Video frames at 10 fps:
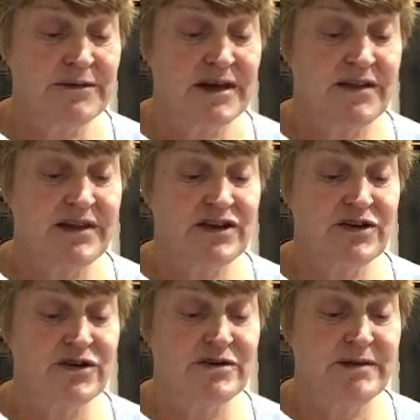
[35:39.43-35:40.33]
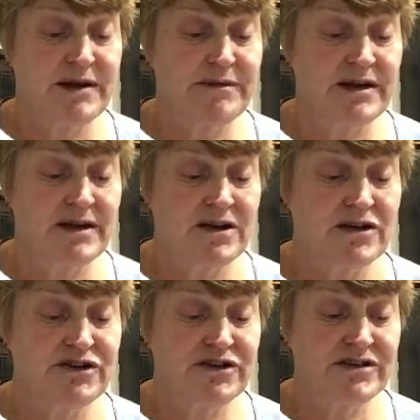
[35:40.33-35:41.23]
and then you could maybe
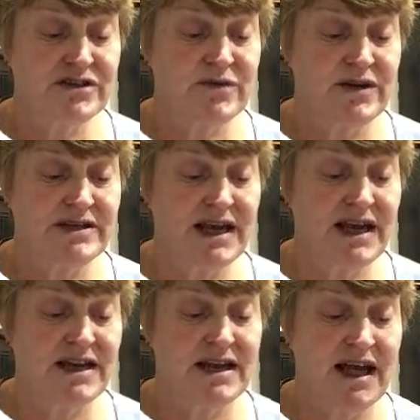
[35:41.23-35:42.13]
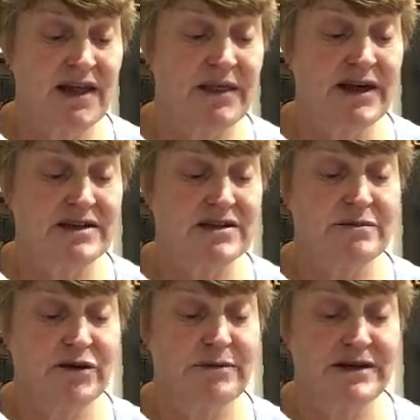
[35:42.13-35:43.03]
just squeeze it in and then
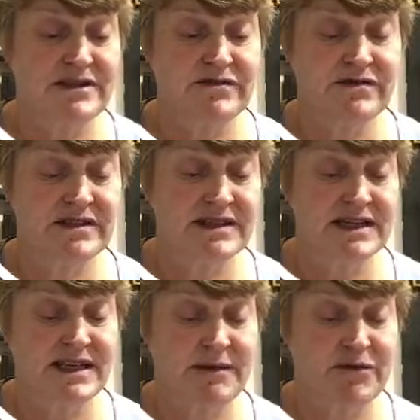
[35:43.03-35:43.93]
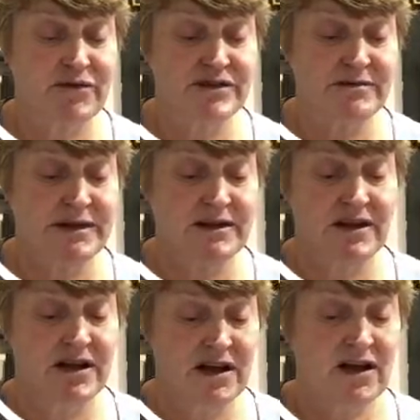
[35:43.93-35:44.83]
put a piece of sellotape across the middle.
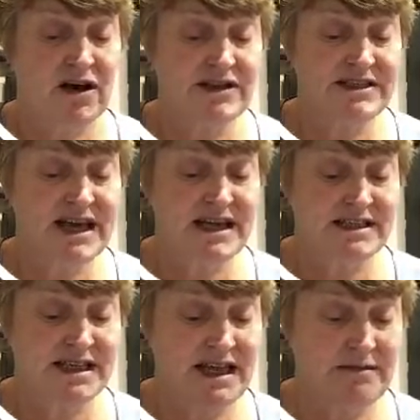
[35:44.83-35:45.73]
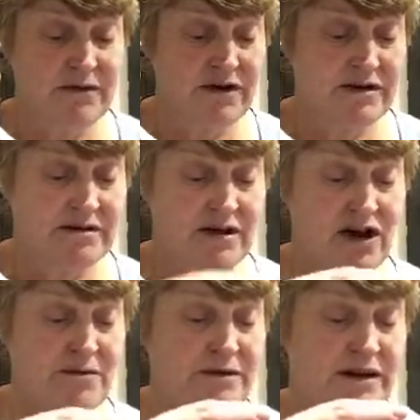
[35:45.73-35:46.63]
I tend to keep mine
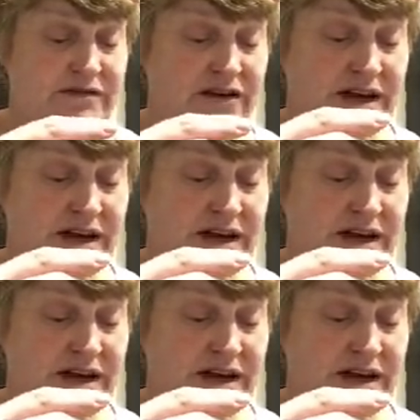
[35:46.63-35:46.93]
open if I